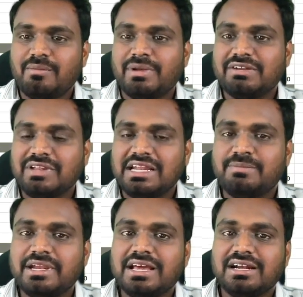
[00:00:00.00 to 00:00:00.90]
But will
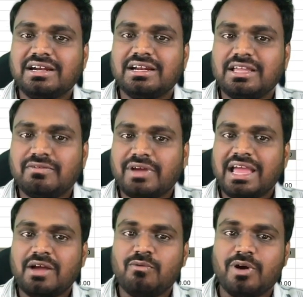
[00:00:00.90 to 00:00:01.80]
it be done if I
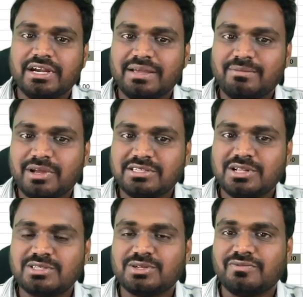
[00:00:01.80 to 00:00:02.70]
have 40 employees
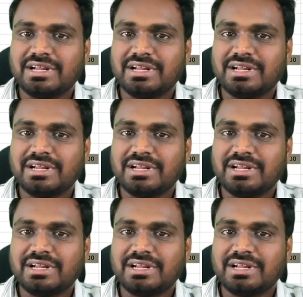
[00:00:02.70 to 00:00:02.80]
also?